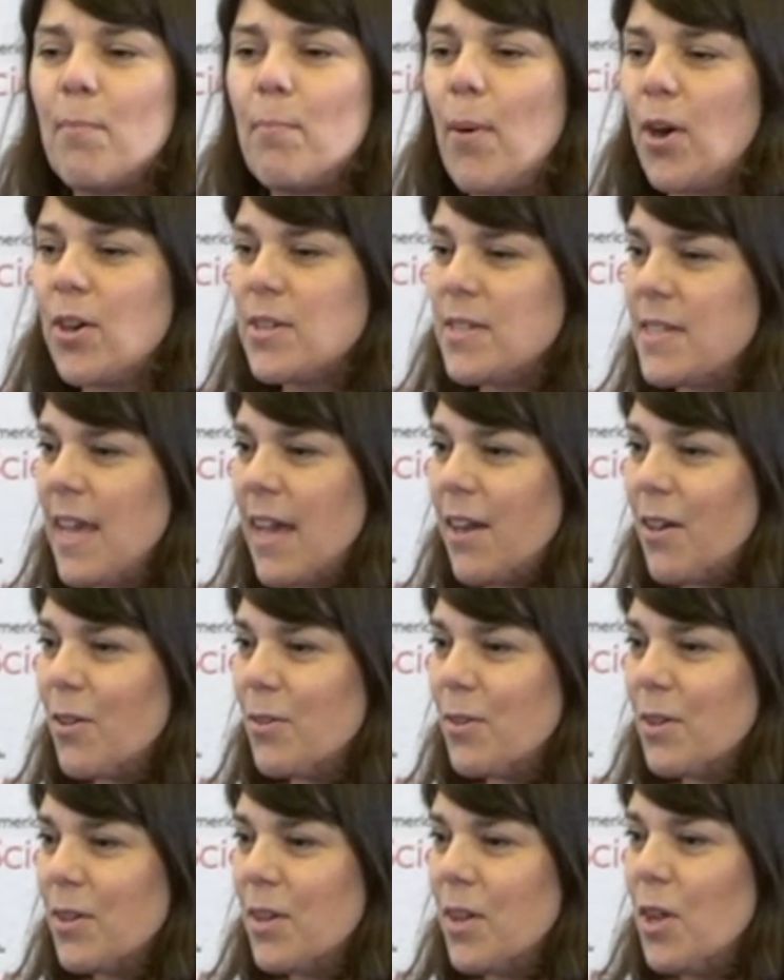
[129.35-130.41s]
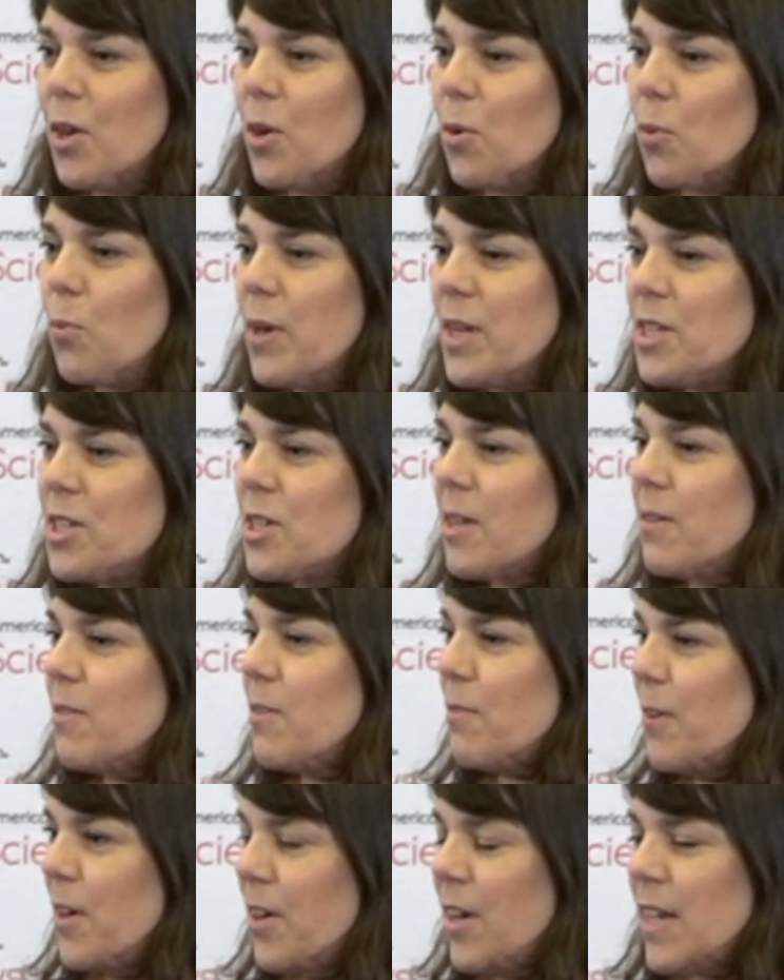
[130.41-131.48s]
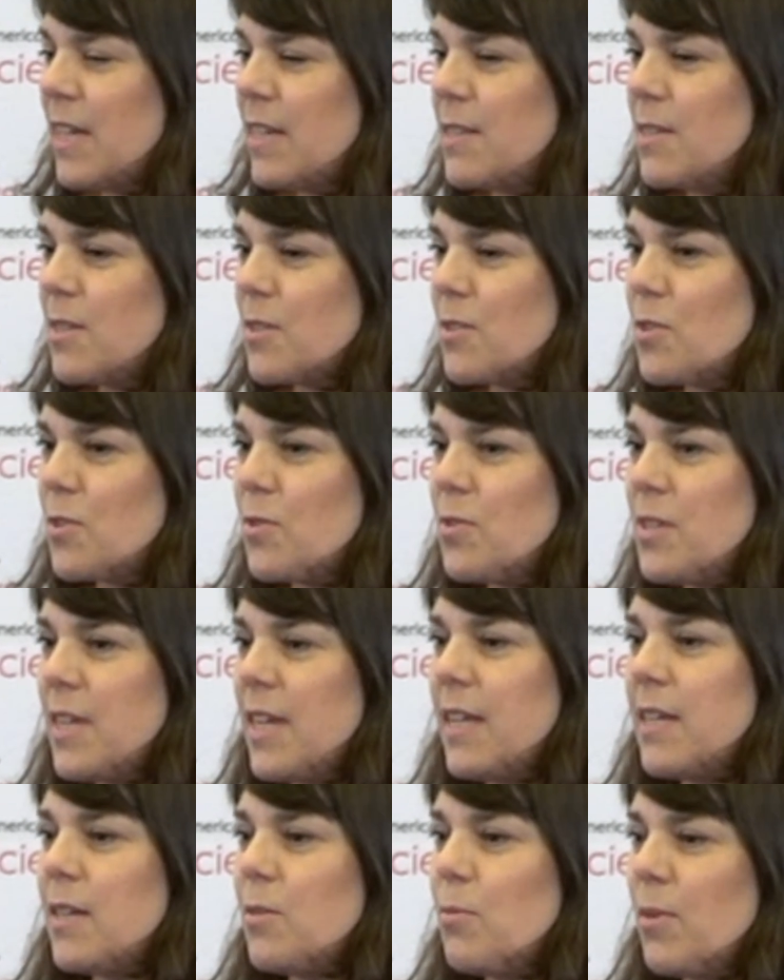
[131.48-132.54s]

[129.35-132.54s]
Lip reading: parse out which of the variants associated